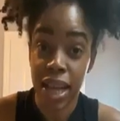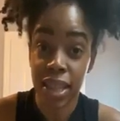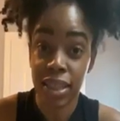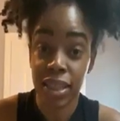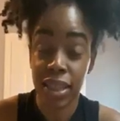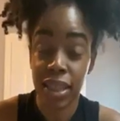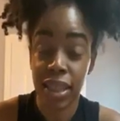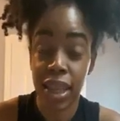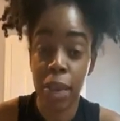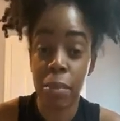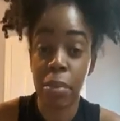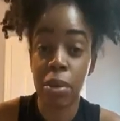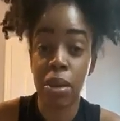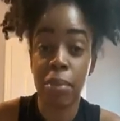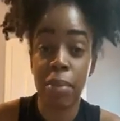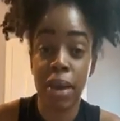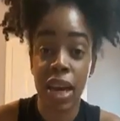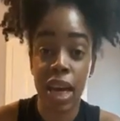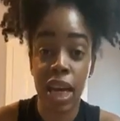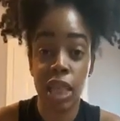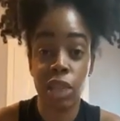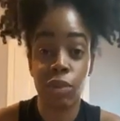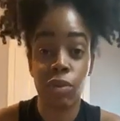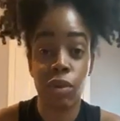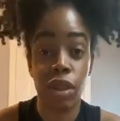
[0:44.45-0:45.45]
That's the name of the
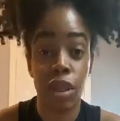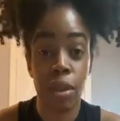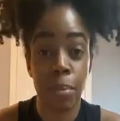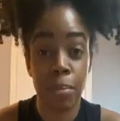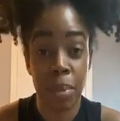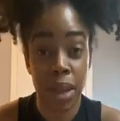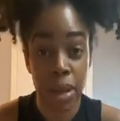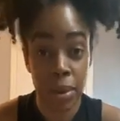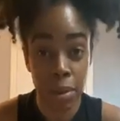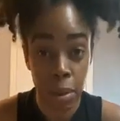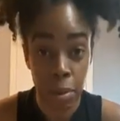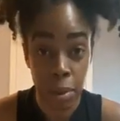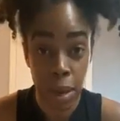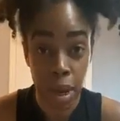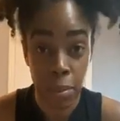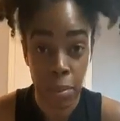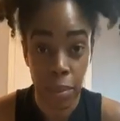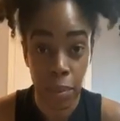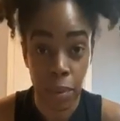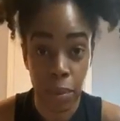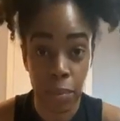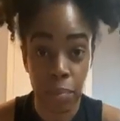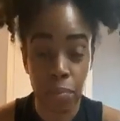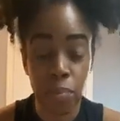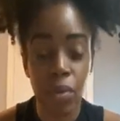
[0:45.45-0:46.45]
page for the married
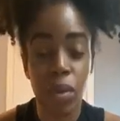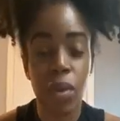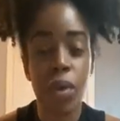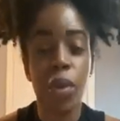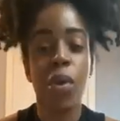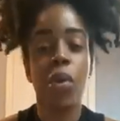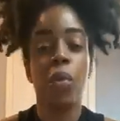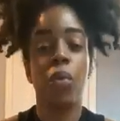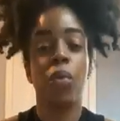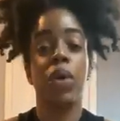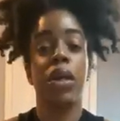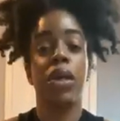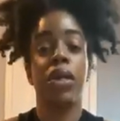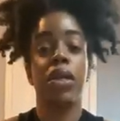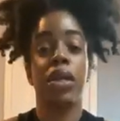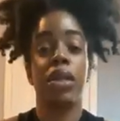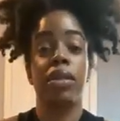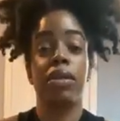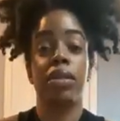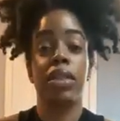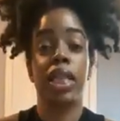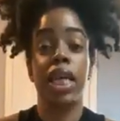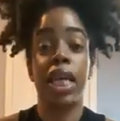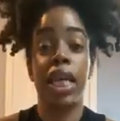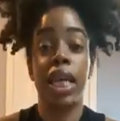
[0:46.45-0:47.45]
people, where
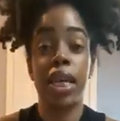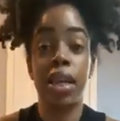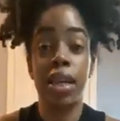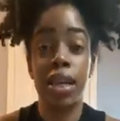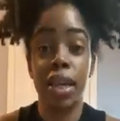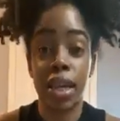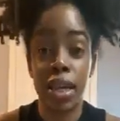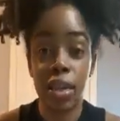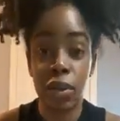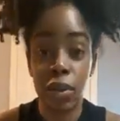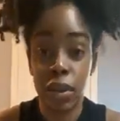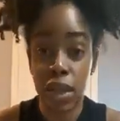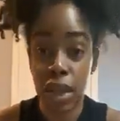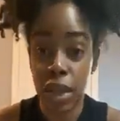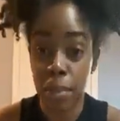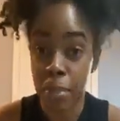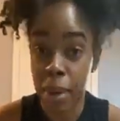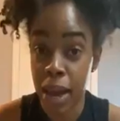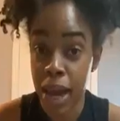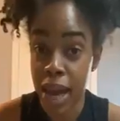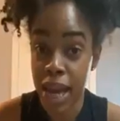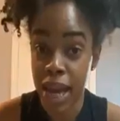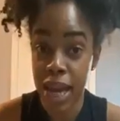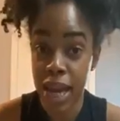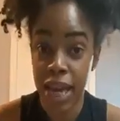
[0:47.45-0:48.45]
there's healing on
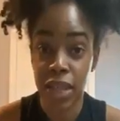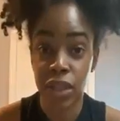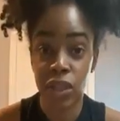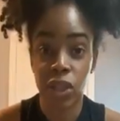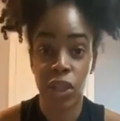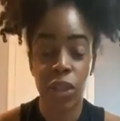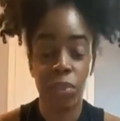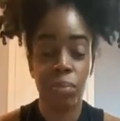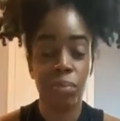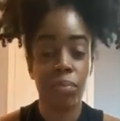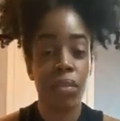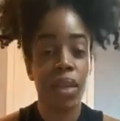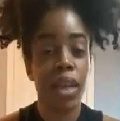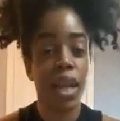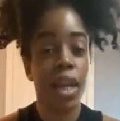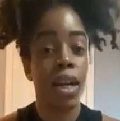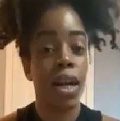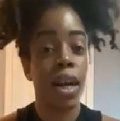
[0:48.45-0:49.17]
that page,